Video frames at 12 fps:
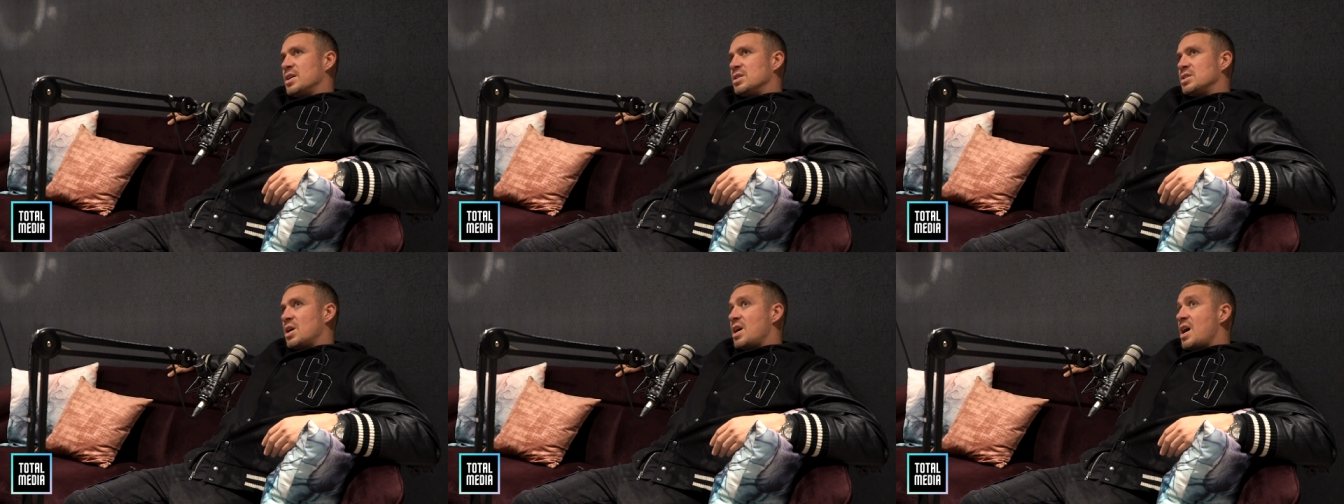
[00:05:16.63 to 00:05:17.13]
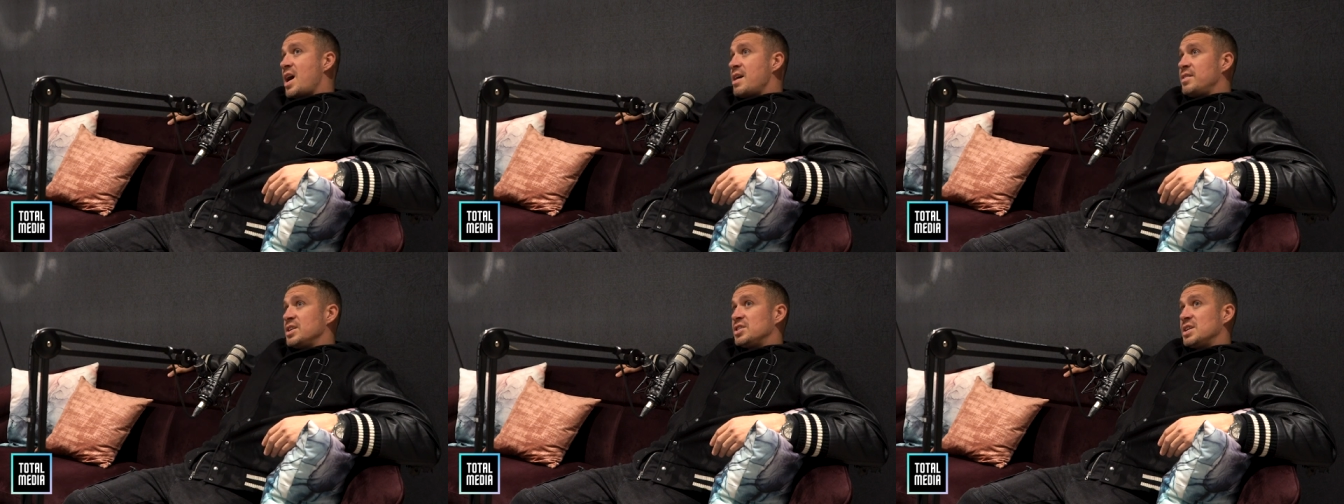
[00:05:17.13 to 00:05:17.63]
So I, I
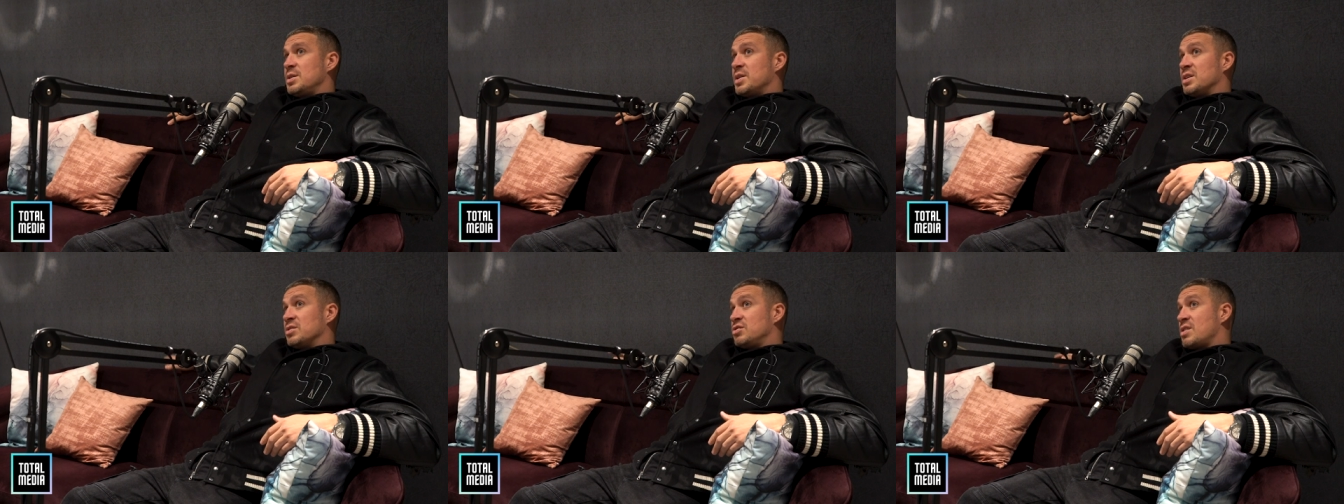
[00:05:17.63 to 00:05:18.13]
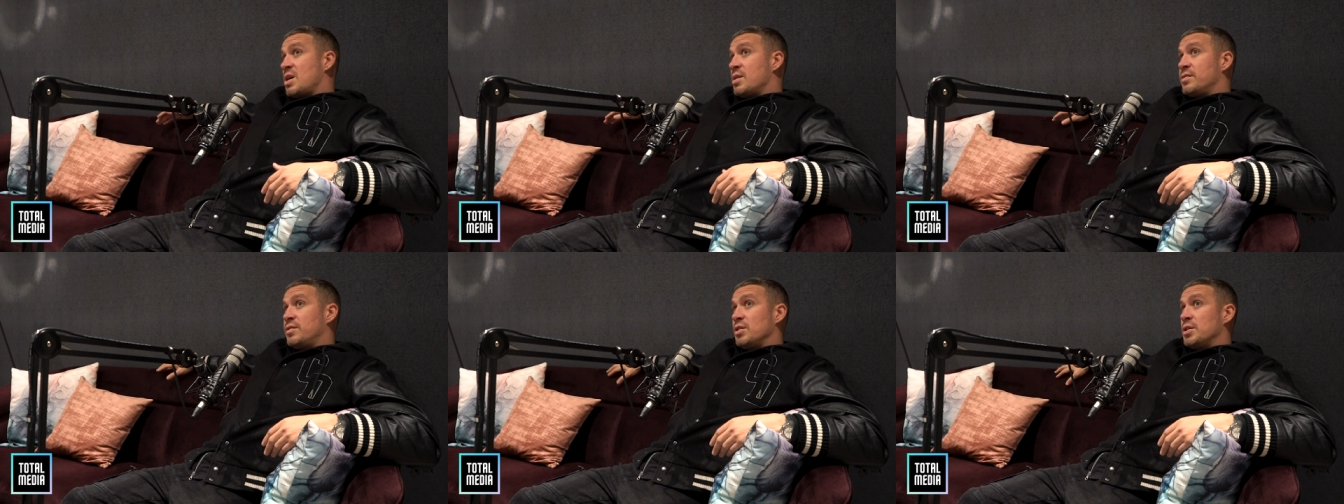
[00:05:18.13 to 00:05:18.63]
eventually went on trial
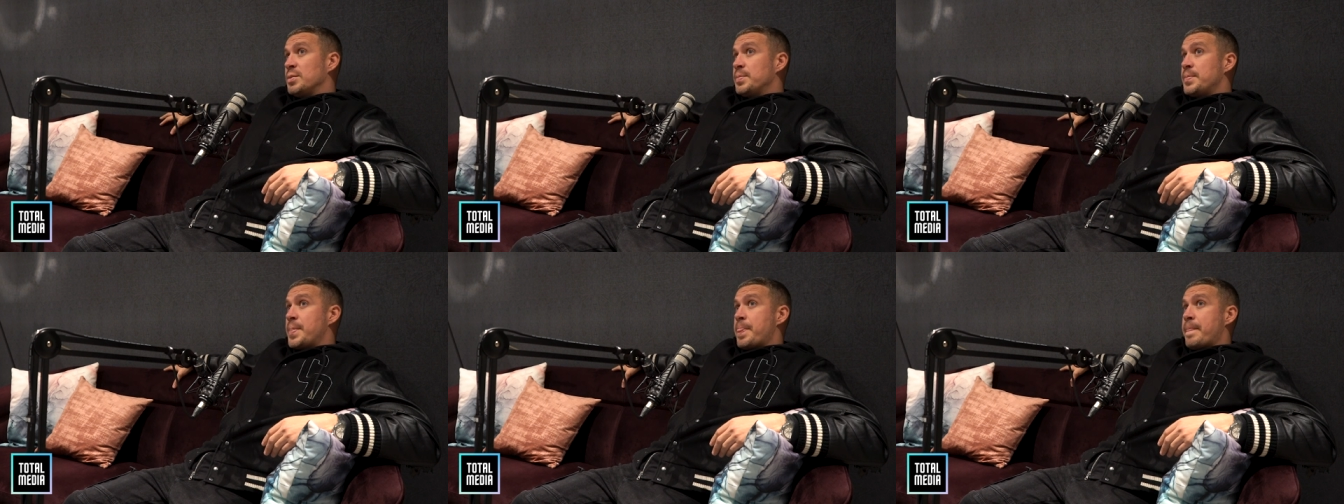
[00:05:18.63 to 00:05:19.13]
at Fulham,